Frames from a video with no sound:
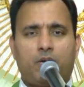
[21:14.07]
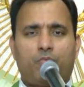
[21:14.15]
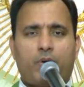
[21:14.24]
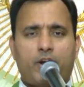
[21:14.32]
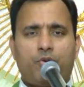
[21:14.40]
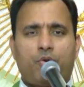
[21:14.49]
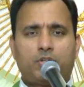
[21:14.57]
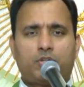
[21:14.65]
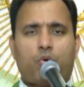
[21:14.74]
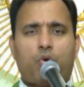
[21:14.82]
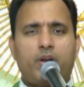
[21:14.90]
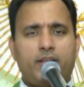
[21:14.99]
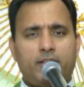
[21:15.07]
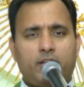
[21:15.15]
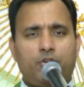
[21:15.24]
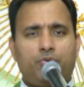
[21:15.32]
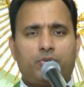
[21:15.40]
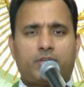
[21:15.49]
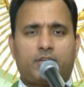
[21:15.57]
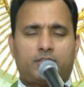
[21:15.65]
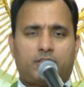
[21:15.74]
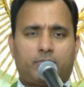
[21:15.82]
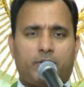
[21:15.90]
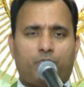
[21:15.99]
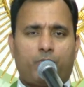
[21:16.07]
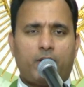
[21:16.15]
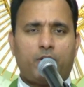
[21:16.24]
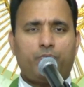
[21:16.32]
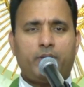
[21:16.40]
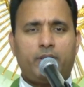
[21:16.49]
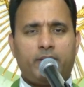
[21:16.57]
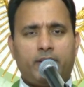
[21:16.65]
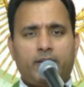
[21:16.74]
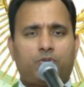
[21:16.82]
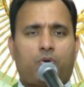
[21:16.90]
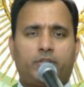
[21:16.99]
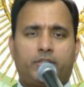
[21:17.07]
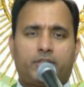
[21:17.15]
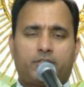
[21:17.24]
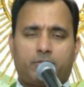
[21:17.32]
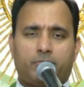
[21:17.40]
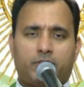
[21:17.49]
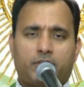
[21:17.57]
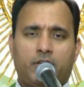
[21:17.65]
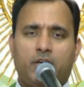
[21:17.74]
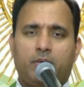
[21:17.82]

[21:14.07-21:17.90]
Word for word: Why not only the New Testament? Why do we need Old Testament?